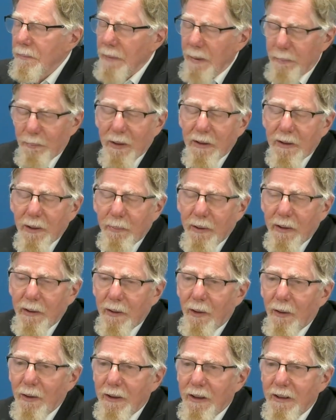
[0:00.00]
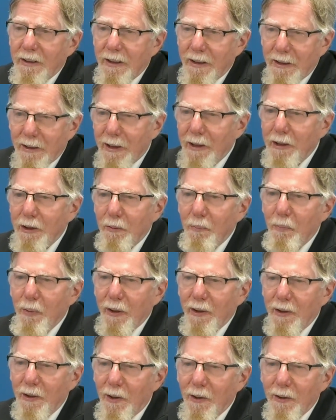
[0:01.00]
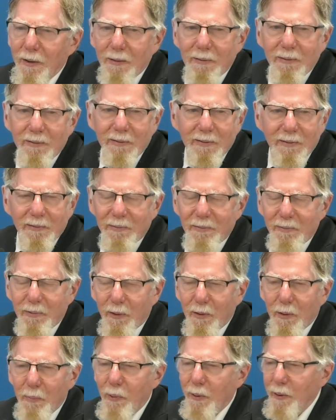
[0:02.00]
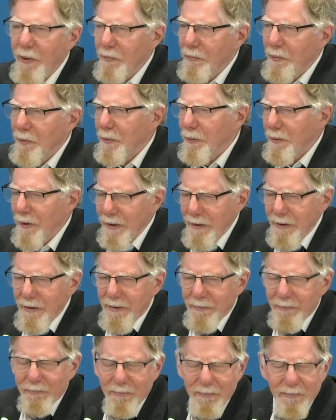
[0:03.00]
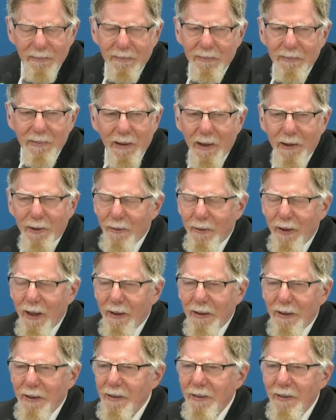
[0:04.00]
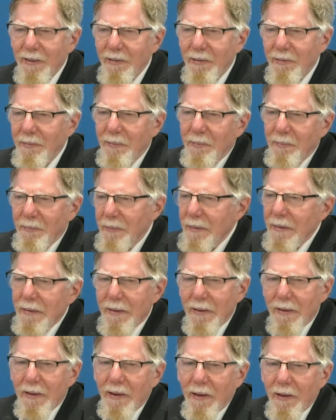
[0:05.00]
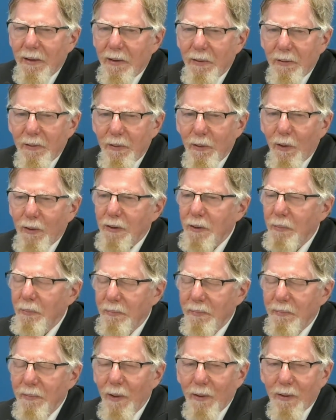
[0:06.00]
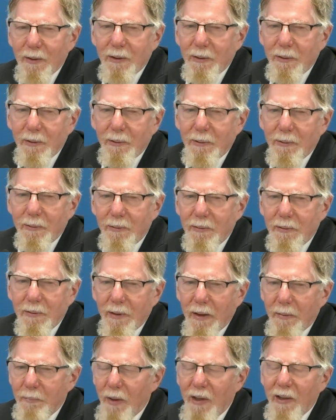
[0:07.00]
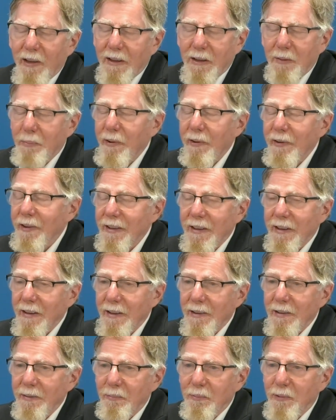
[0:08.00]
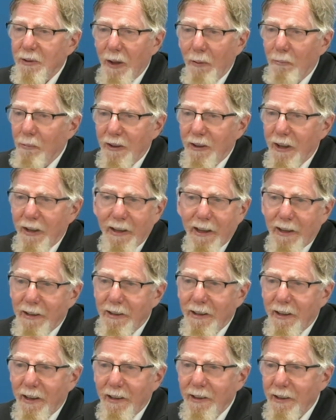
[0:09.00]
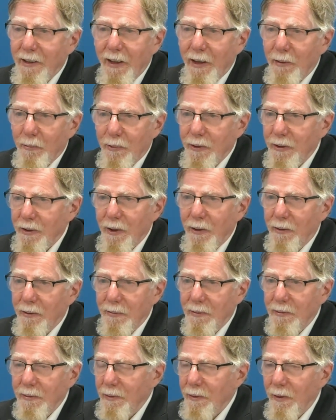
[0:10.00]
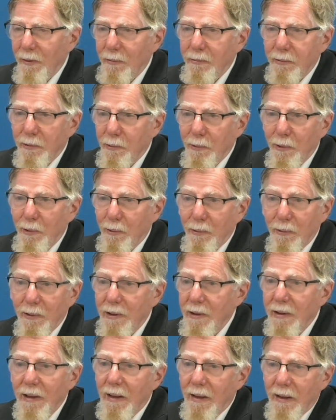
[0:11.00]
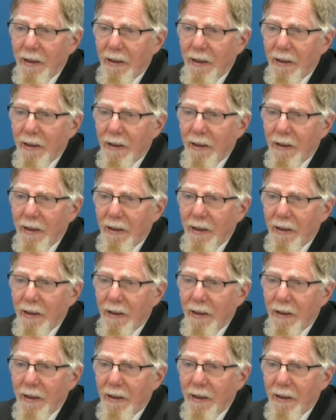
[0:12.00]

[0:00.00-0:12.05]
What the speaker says: It must have been a conscious decision, but not from the point of view that I don't think, not to in my experience, that someone suggested it and it was overruled.